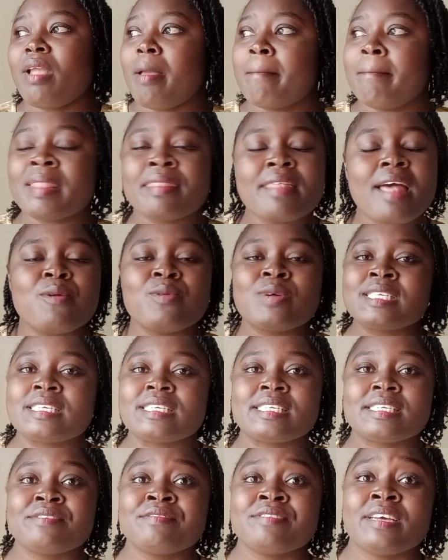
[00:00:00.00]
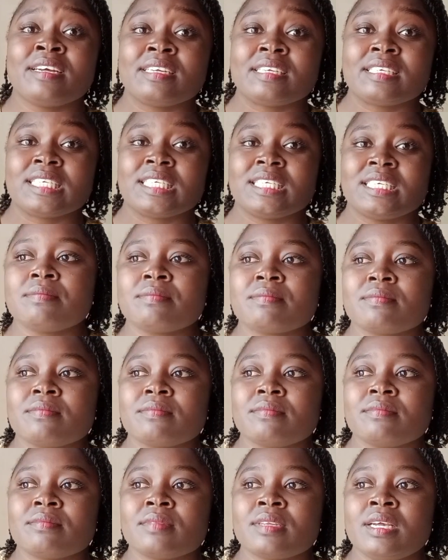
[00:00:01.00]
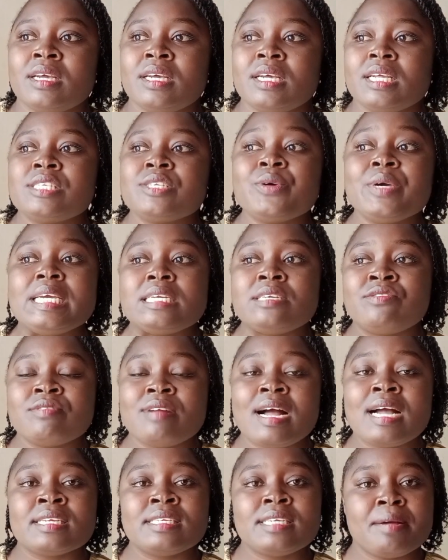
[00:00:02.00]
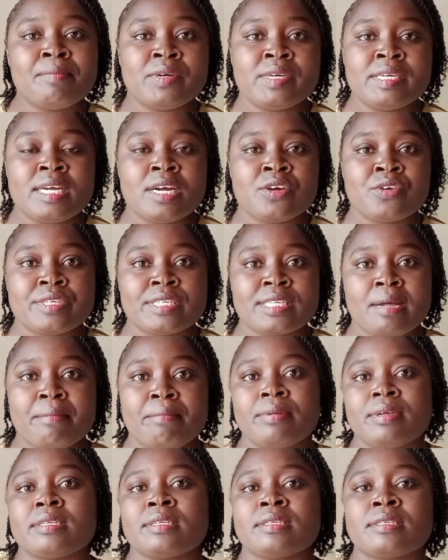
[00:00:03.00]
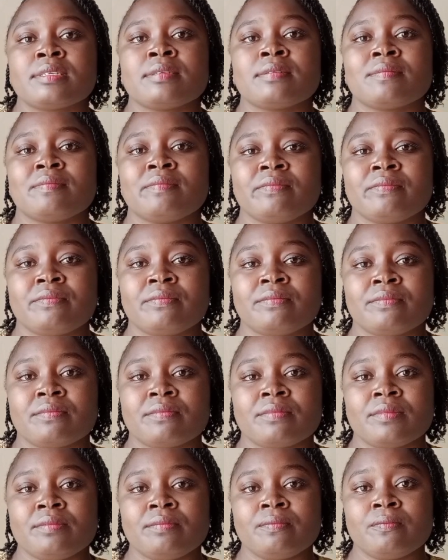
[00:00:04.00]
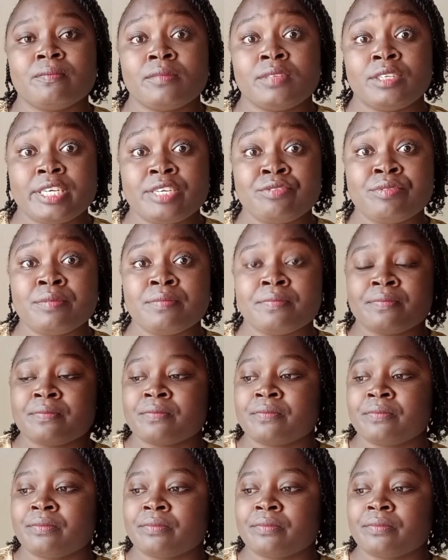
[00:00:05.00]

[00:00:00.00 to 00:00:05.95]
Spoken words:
But that wasn't Sylvia. And so he dragged her body across campus to his room.